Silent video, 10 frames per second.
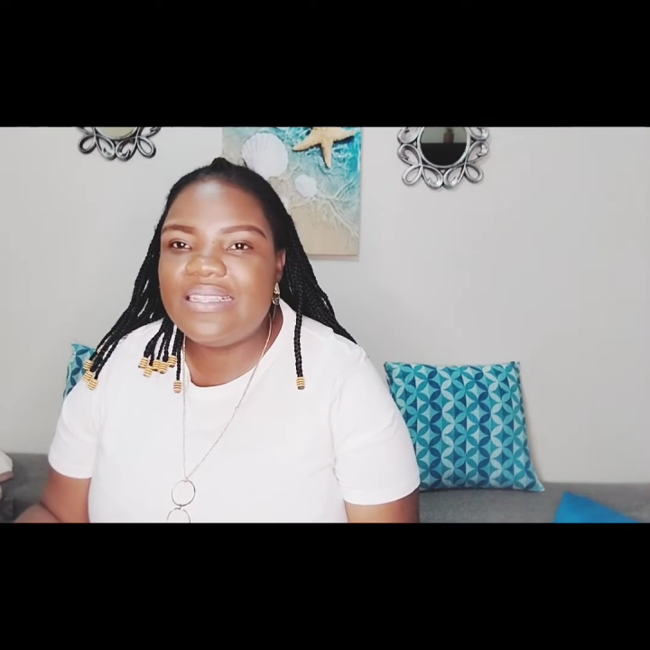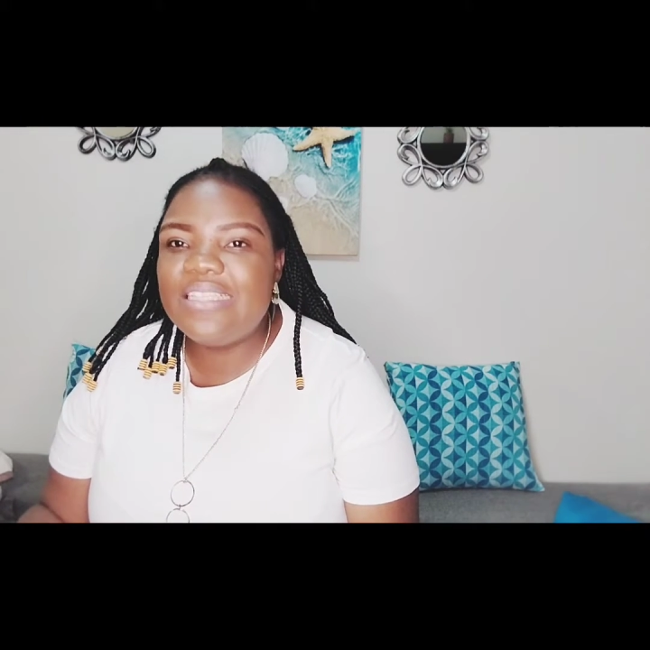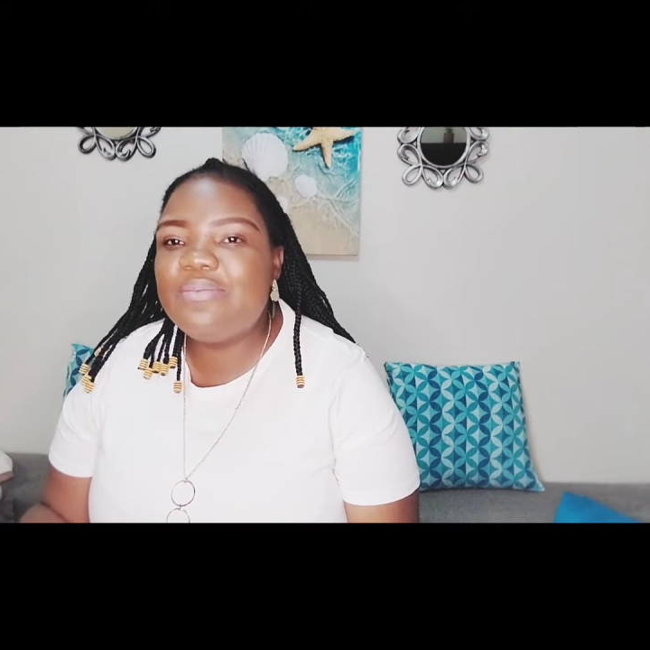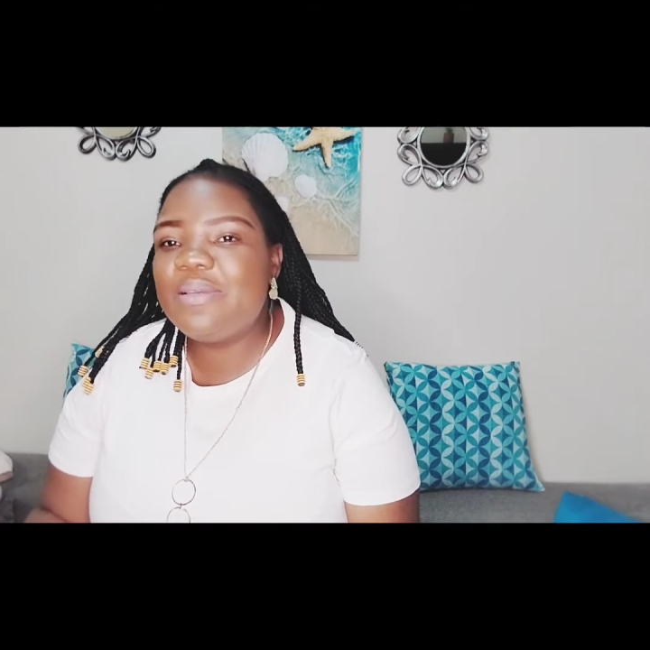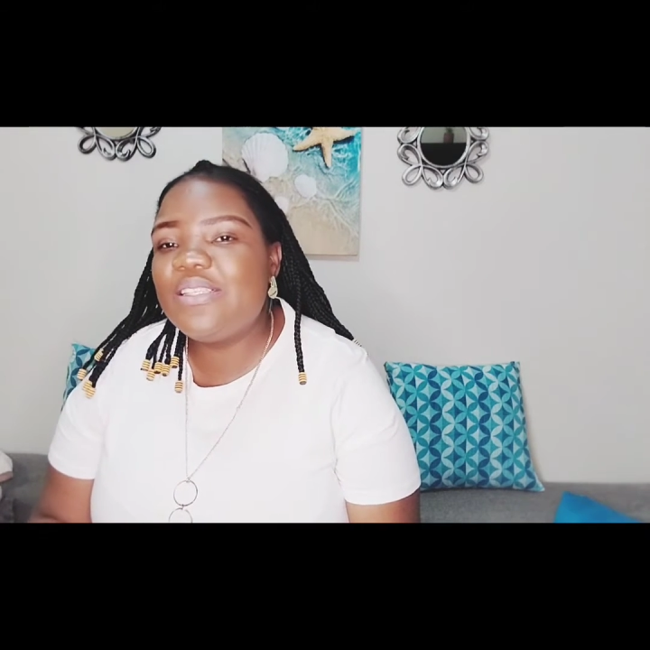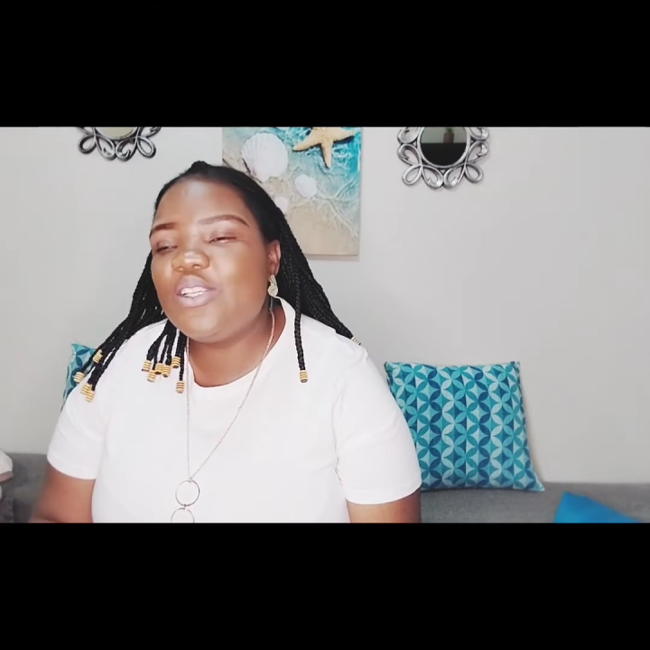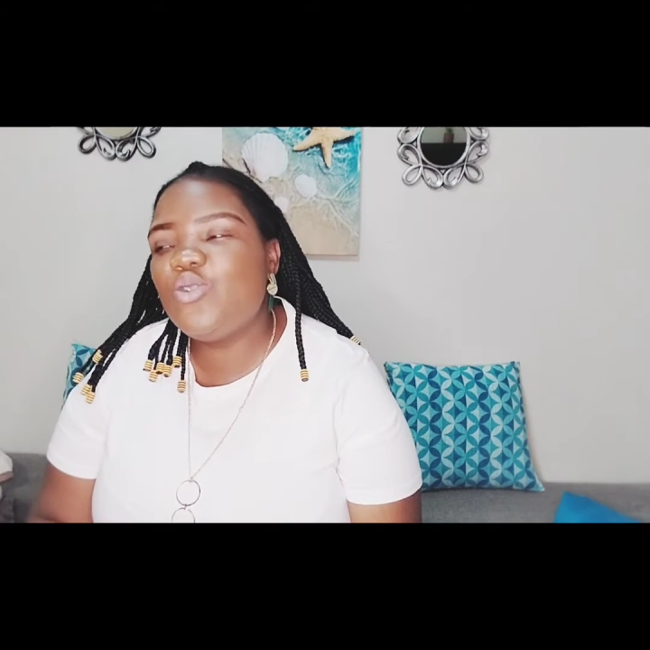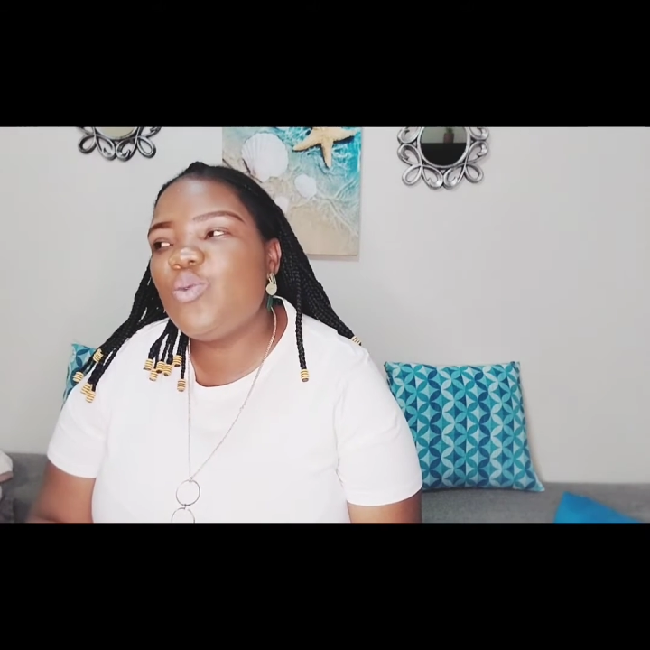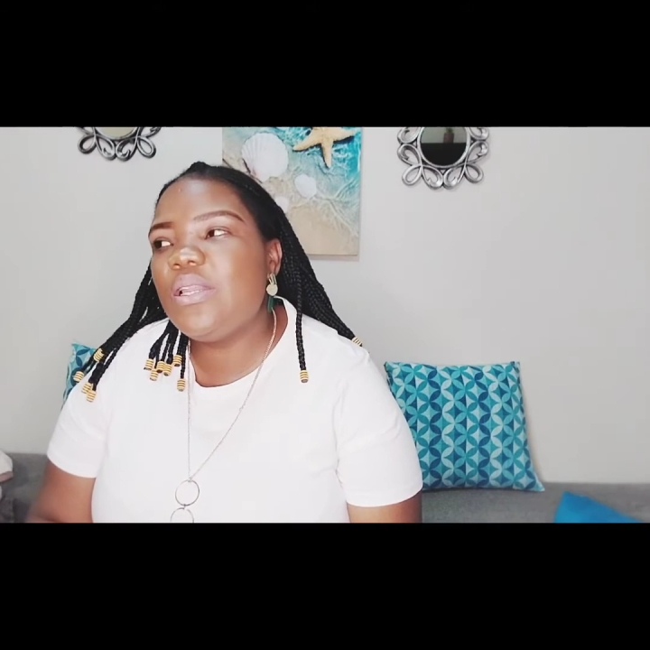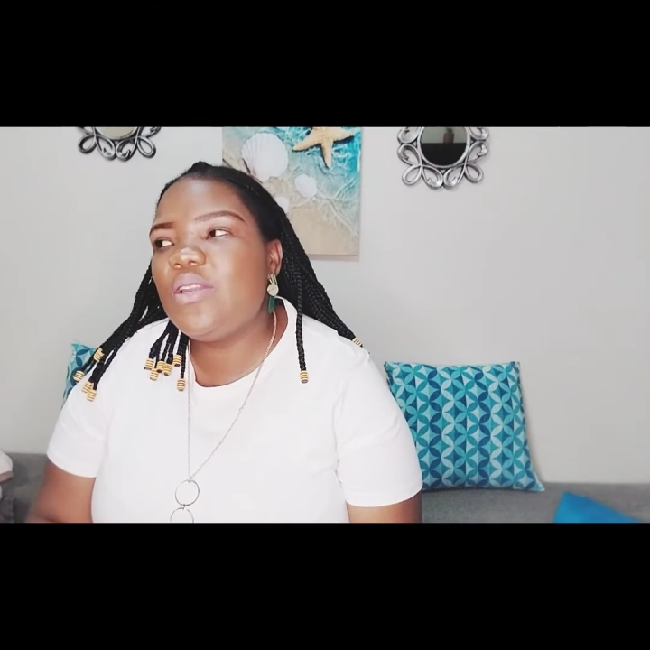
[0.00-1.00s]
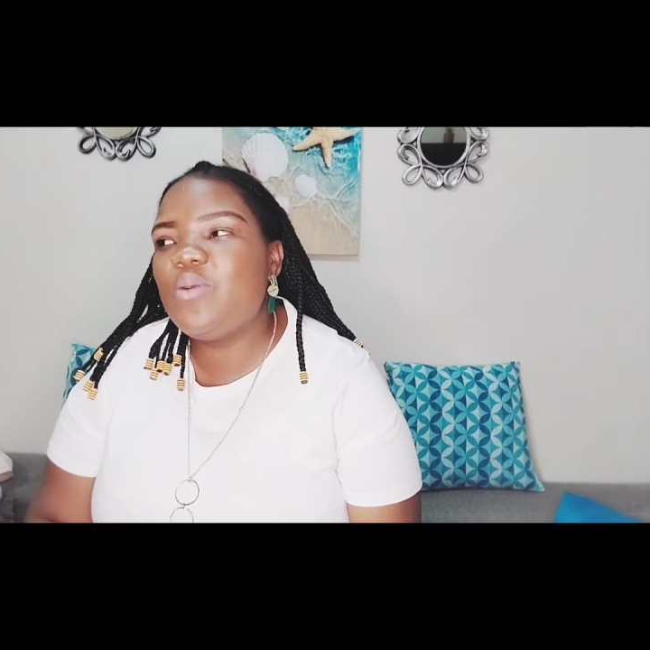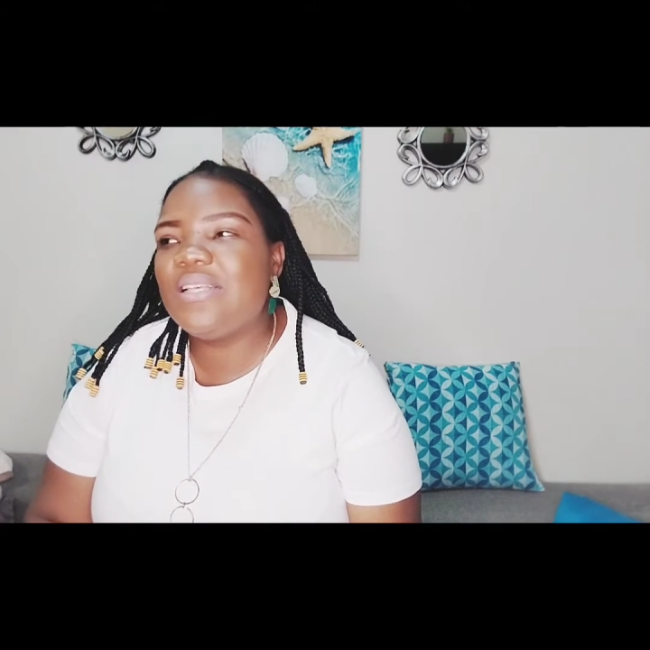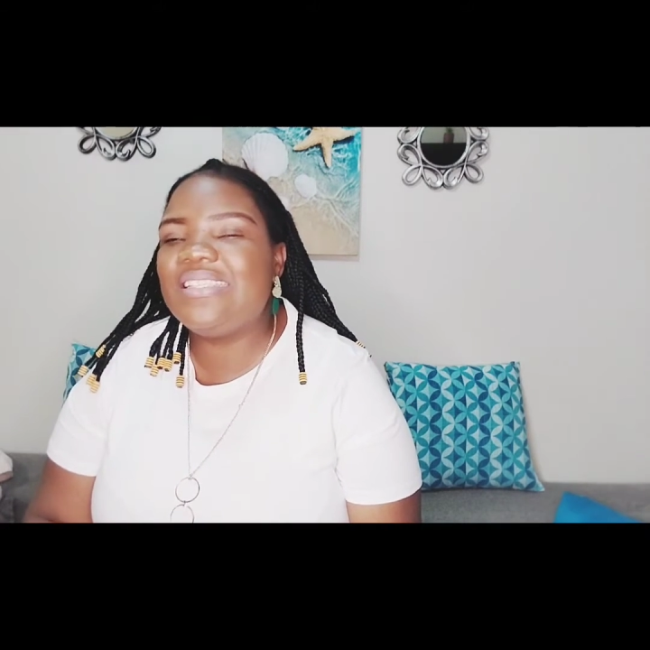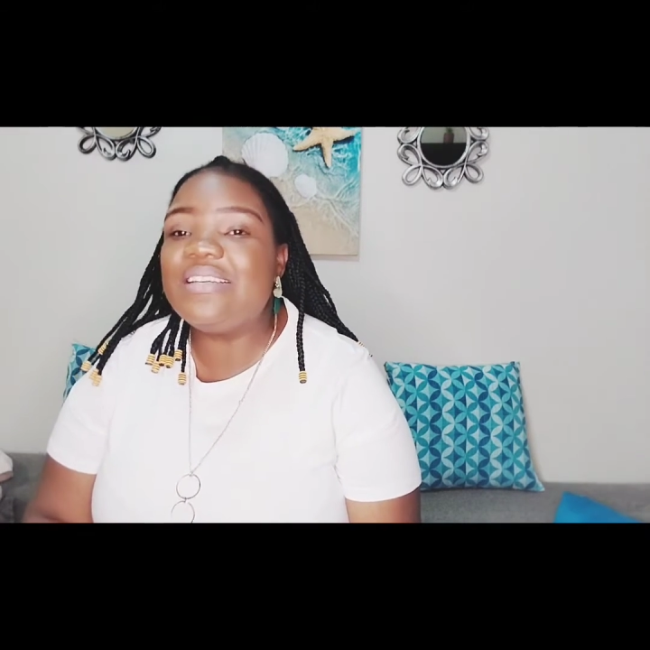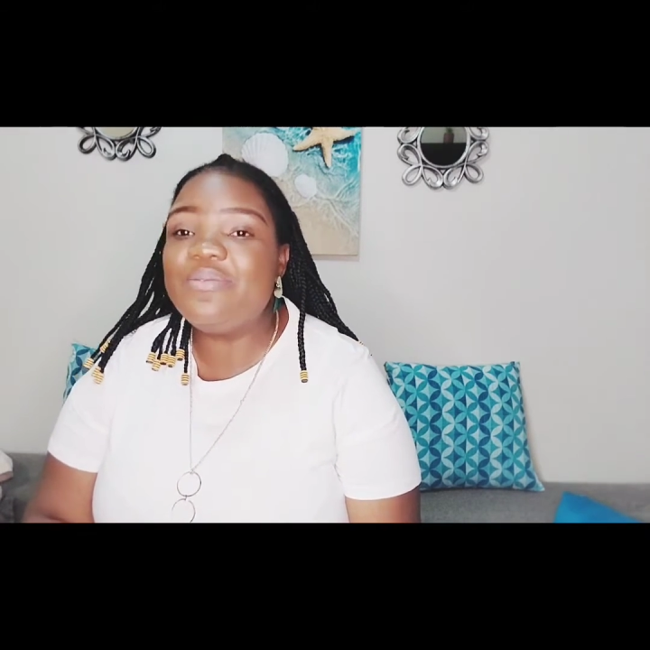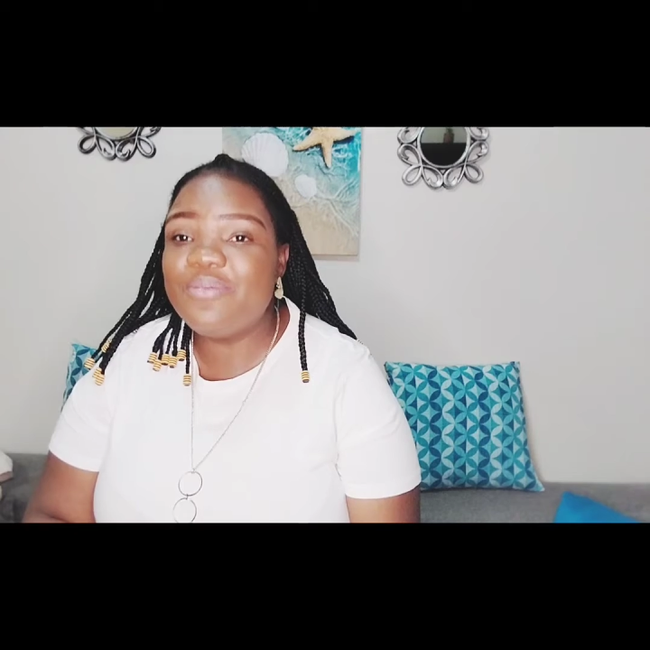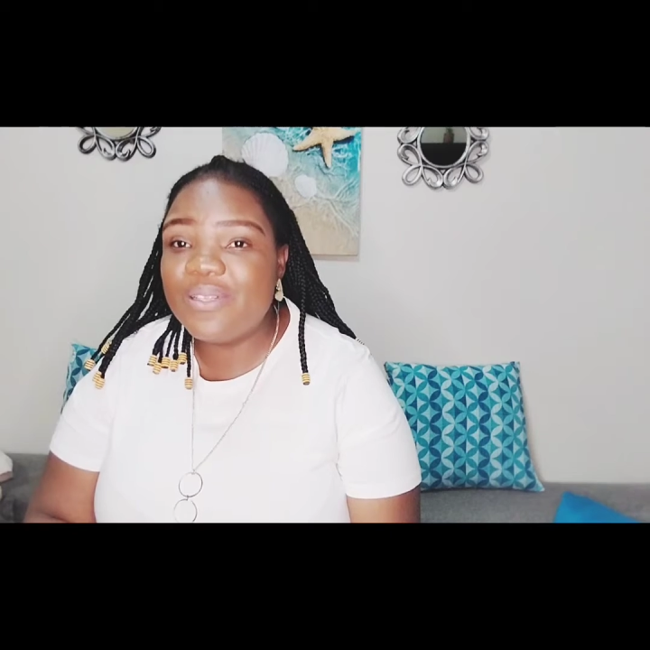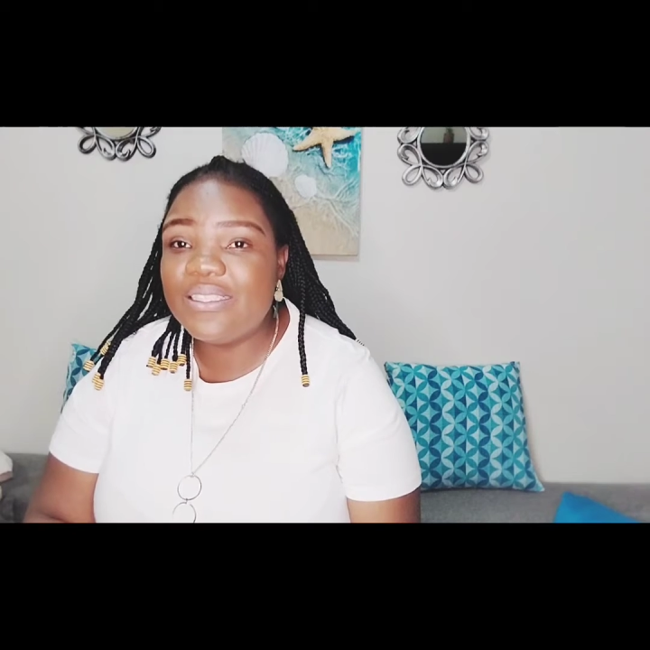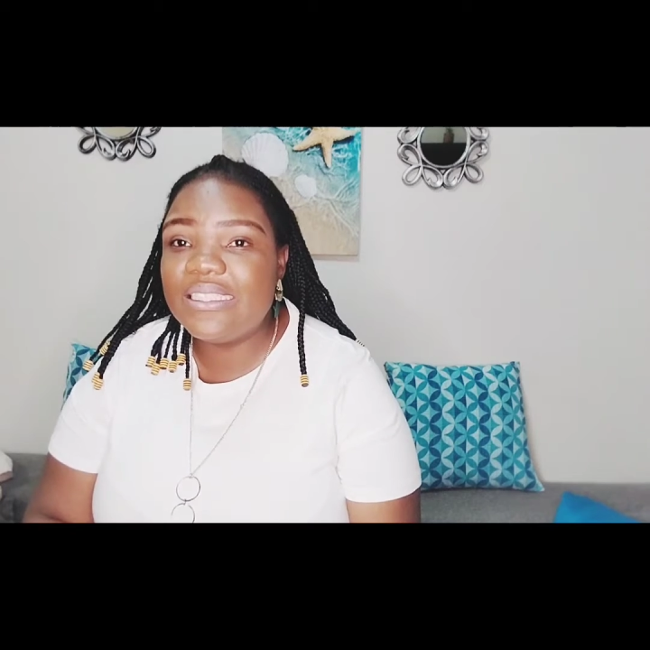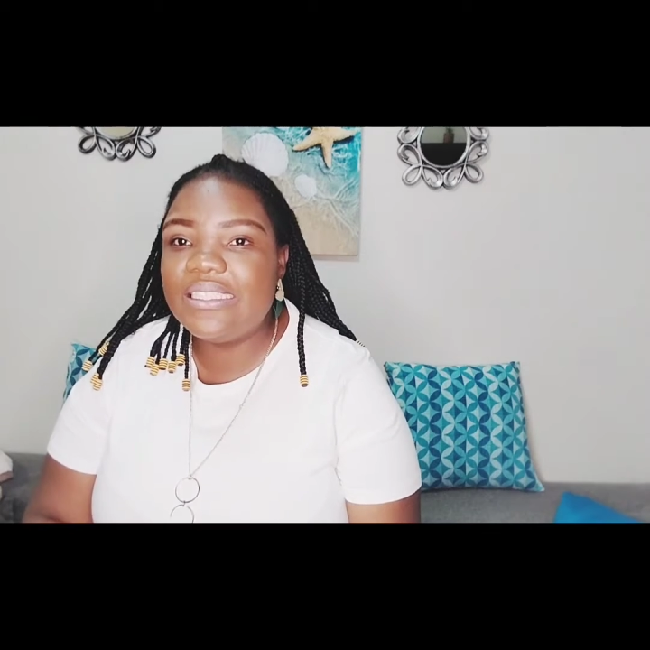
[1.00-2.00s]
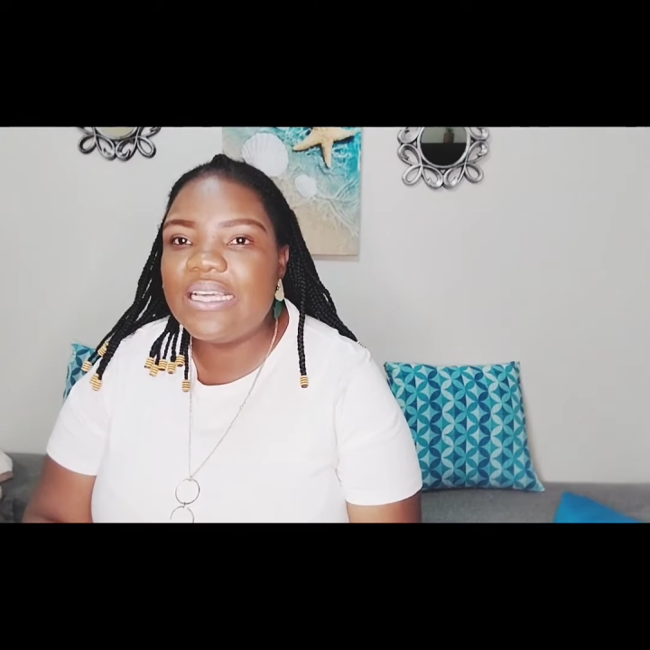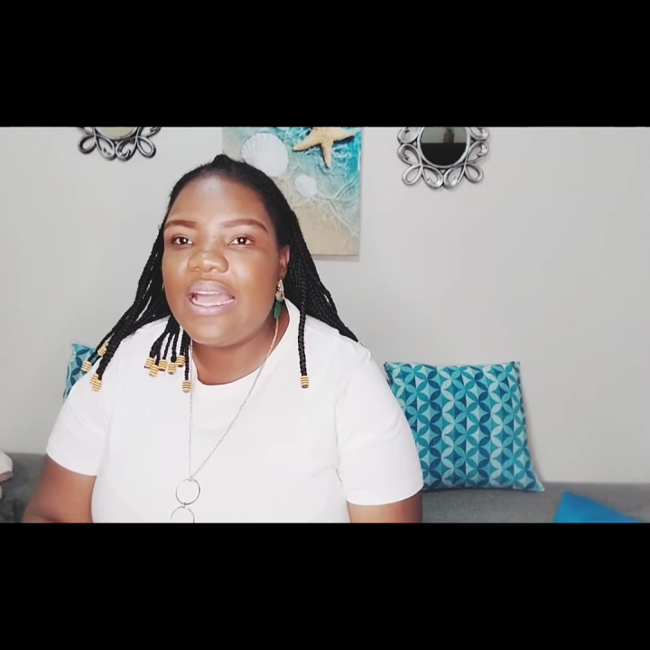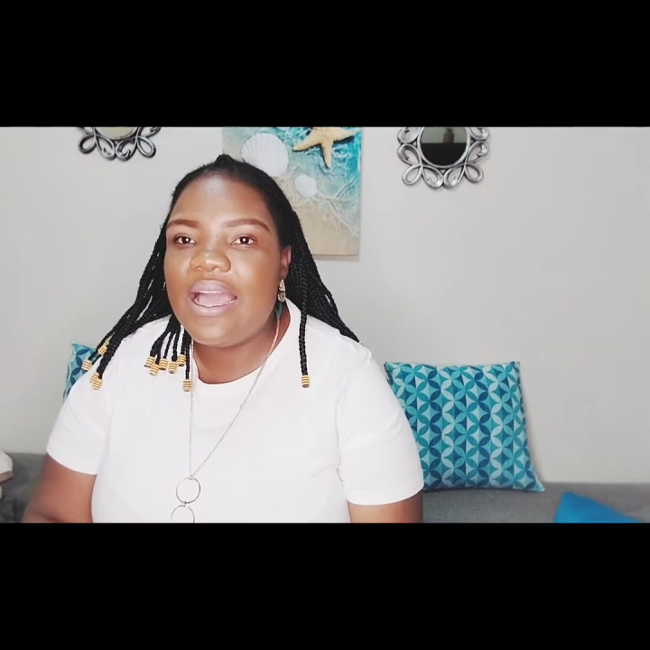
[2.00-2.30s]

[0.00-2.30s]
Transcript: this message, when it was revealed,